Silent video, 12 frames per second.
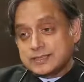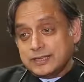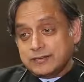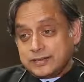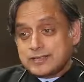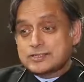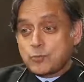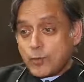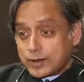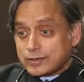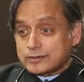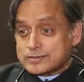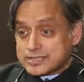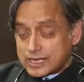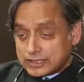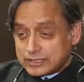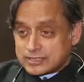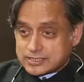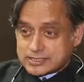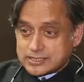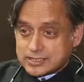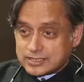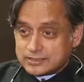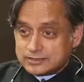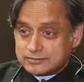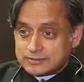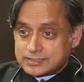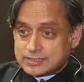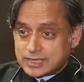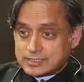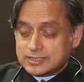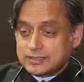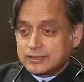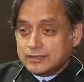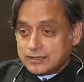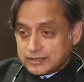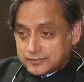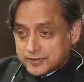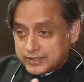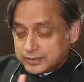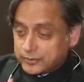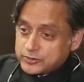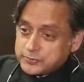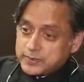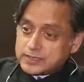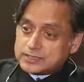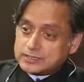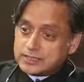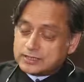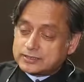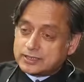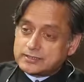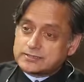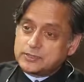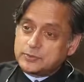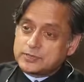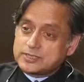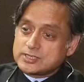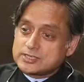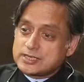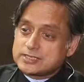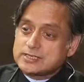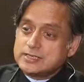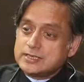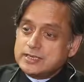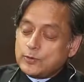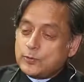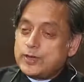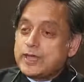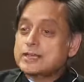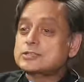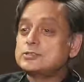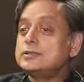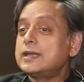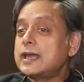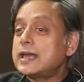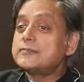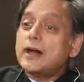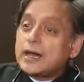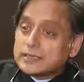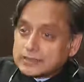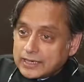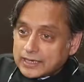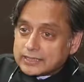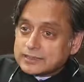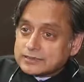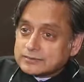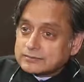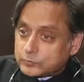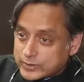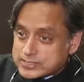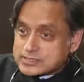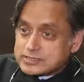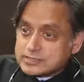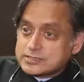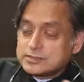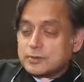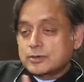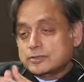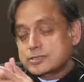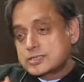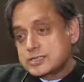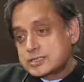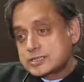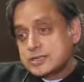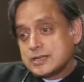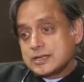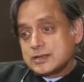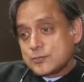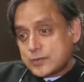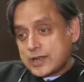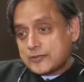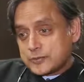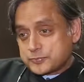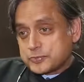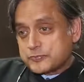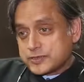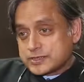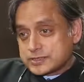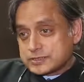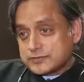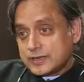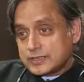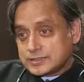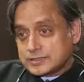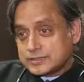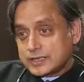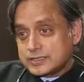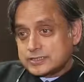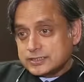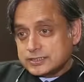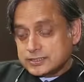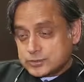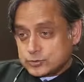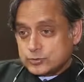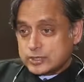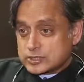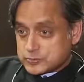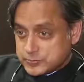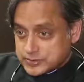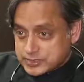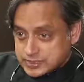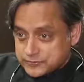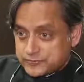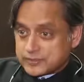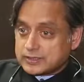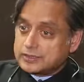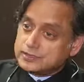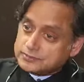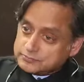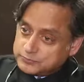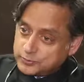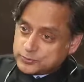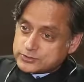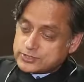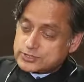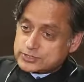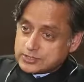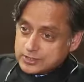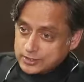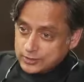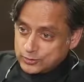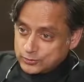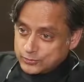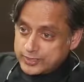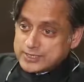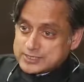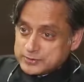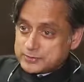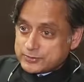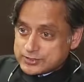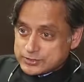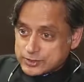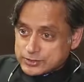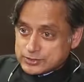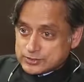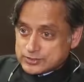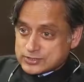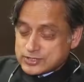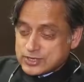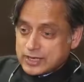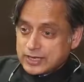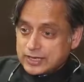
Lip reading: there is one challenge in discussing freedom of speech in our country, which is that we actually have, unlike Western democracies, we have the provision of Article 19(2) that specifically imposes reasonable restrictions